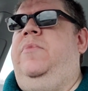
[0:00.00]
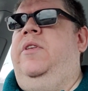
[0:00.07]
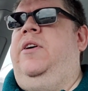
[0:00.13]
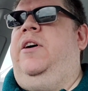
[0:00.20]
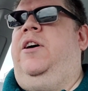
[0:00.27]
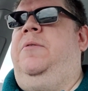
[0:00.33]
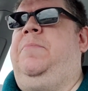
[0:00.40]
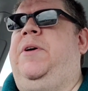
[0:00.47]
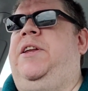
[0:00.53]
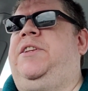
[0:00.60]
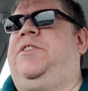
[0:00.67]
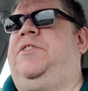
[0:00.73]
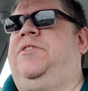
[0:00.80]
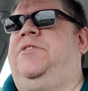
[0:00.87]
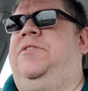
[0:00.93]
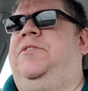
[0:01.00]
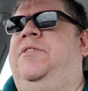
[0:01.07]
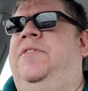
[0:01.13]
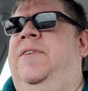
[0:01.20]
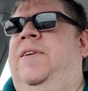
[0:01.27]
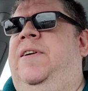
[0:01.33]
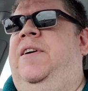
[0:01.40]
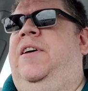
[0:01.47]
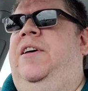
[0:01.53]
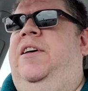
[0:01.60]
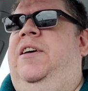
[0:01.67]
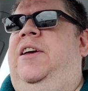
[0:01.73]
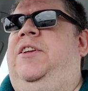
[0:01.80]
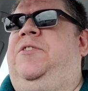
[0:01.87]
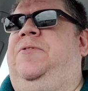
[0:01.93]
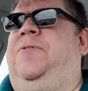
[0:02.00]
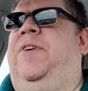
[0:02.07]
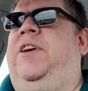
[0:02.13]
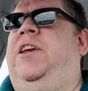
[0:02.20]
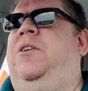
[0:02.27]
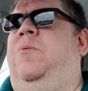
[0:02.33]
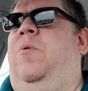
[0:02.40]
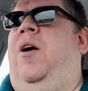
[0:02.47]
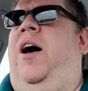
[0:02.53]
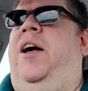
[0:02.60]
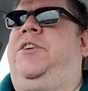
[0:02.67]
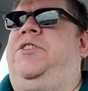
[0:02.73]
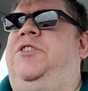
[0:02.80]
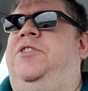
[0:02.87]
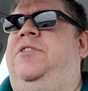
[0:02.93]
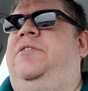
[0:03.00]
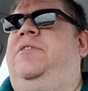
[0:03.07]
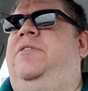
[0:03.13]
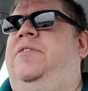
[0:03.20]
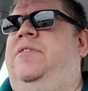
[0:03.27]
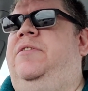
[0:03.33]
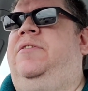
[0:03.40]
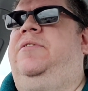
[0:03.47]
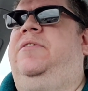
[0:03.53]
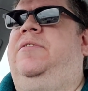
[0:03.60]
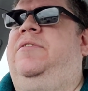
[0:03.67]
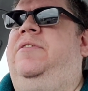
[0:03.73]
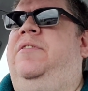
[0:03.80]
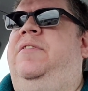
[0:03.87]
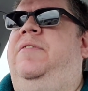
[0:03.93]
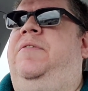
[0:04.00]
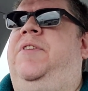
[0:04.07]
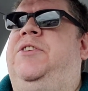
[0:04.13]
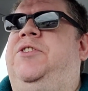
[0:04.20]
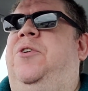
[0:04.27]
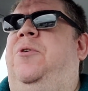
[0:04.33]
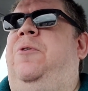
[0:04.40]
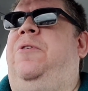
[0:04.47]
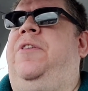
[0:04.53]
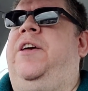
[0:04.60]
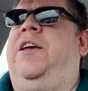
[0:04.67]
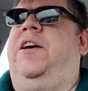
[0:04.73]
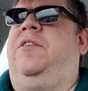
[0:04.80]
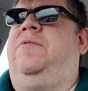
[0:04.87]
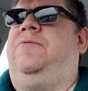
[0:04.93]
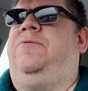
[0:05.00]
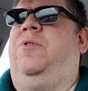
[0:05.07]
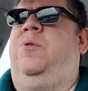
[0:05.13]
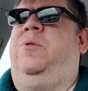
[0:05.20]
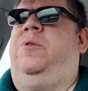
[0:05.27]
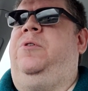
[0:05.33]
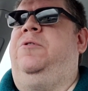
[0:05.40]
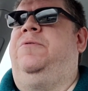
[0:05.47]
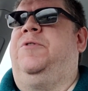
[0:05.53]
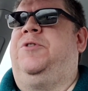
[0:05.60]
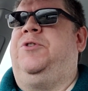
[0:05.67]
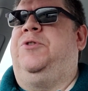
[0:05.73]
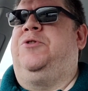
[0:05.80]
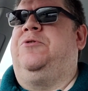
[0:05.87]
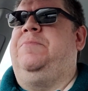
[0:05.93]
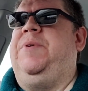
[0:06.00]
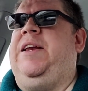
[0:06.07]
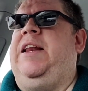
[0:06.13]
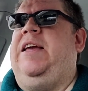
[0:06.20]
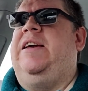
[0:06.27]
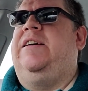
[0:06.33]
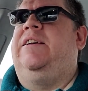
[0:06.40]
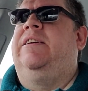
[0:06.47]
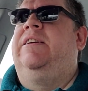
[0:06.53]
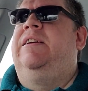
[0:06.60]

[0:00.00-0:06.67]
But it's funny to watch this whole thing unfold over social media.